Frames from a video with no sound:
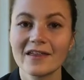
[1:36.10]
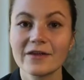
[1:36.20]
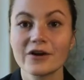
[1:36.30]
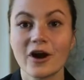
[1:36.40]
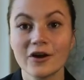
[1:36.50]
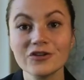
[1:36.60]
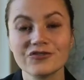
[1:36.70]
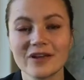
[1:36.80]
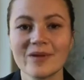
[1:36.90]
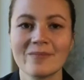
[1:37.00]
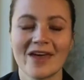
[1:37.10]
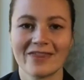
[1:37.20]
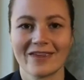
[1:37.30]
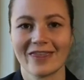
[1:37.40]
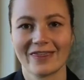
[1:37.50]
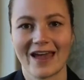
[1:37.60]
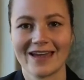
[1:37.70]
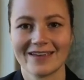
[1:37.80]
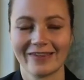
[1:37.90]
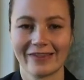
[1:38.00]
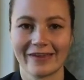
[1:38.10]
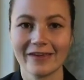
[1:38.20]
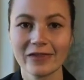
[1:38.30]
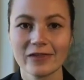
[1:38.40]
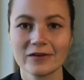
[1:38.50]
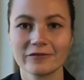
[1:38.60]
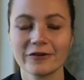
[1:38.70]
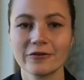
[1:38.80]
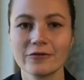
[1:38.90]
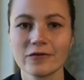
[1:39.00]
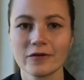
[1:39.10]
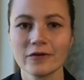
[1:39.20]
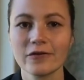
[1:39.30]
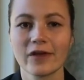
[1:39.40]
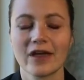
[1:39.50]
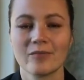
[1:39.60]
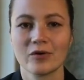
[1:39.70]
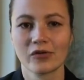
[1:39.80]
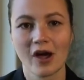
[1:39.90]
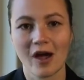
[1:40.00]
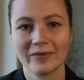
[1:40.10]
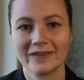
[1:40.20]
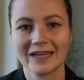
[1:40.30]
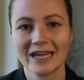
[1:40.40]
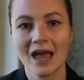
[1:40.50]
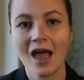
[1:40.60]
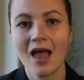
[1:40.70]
There are treatment methods that exist for ulcers, most commonly